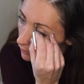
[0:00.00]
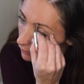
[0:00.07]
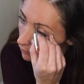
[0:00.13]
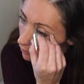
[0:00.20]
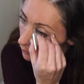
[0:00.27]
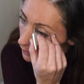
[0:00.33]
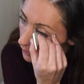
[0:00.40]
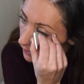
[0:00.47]

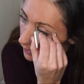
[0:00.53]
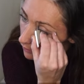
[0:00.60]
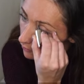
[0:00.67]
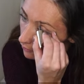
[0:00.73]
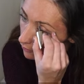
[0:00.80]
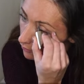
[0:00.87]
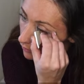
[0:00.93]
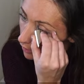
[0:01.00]
So
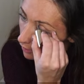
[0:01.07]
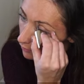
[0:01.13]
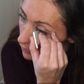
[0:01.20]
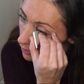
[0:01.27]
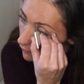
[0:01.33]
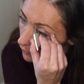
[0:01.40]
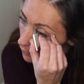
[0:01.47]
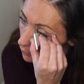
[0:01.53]
again,
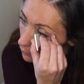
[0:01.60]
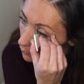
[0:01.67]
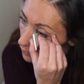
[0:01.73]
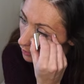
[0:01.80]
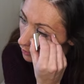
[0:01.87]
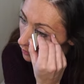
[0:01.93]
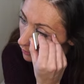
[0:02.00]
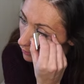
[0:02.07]
starting in the
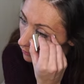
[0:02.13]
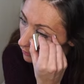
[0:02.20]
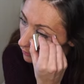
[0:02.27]
corner.